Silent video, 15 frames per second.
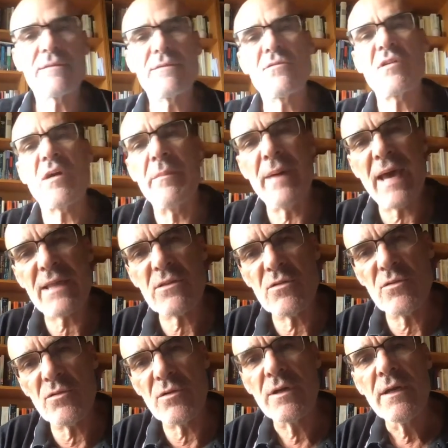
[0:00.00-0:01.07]
To come back
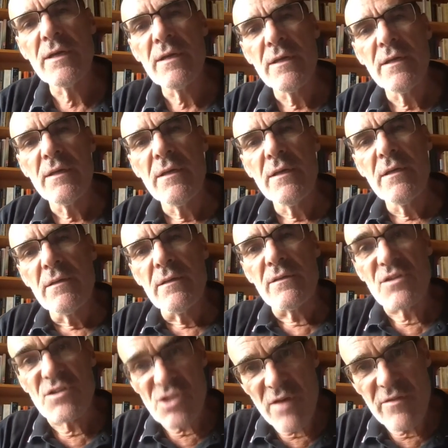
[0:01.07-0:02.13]
to
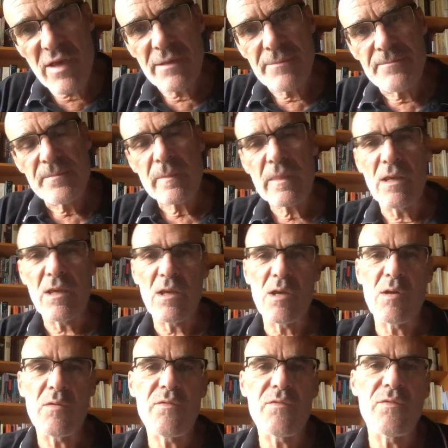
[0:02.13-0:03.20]
the survey
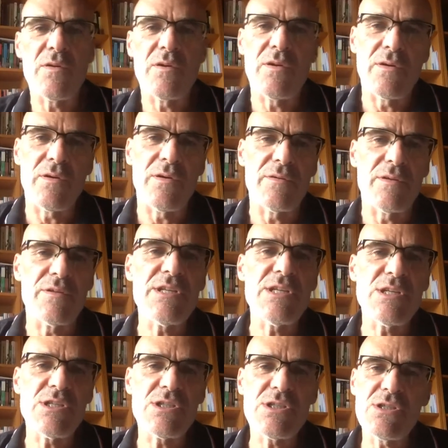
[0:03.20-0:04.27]
of uh, the
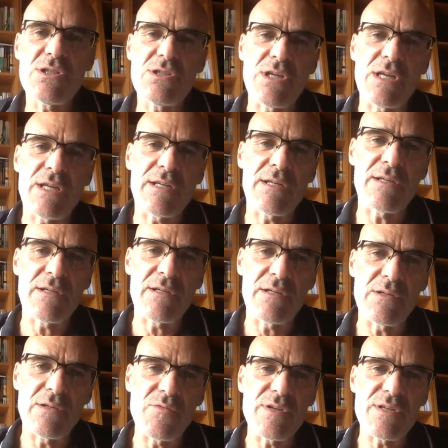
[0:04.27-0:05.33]
teaching,
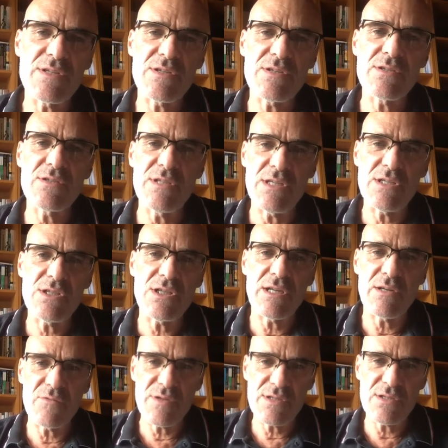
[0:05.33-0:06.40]
uh, res
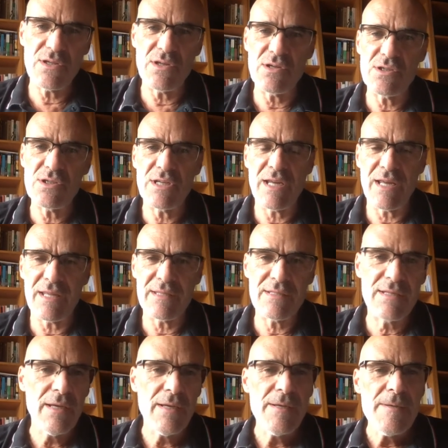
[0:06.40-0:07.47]
teaching research and
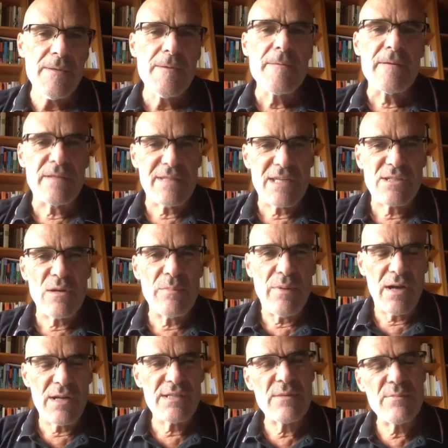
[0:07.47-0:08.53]
international
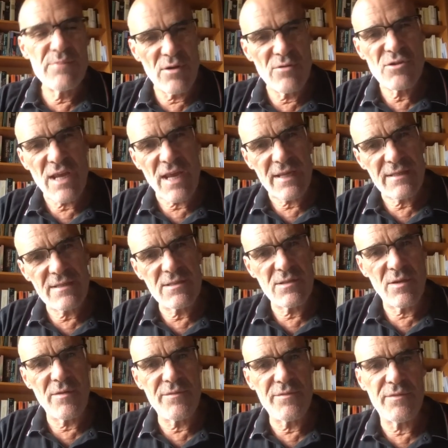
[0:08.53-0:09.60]
policy project
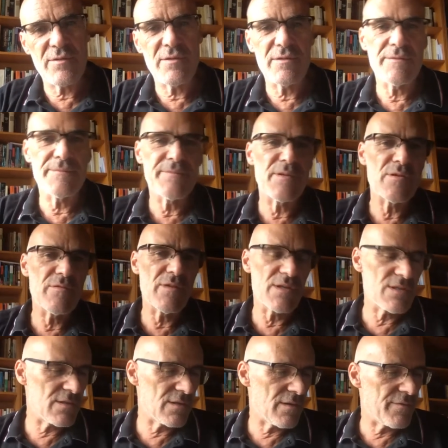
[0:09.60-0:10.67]
of uh, the
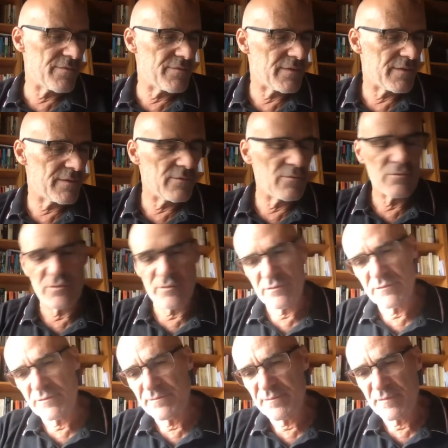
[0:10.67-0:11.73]
University of
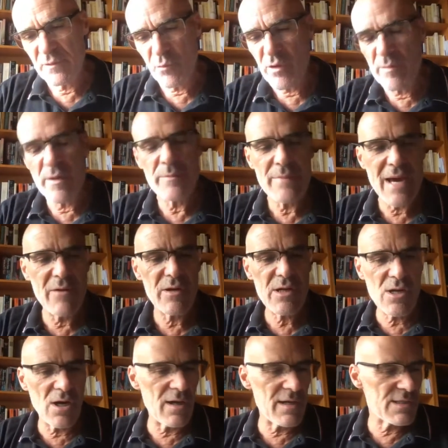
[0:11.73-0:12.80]
William and Mary
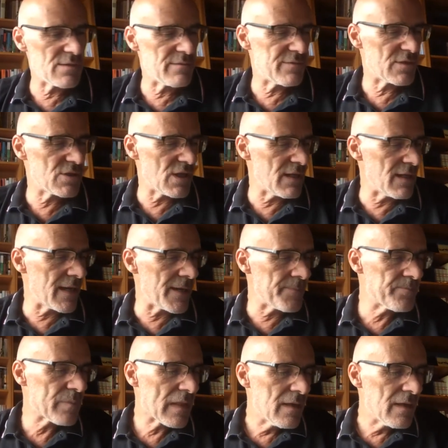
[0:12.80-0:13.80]
College in Virginia.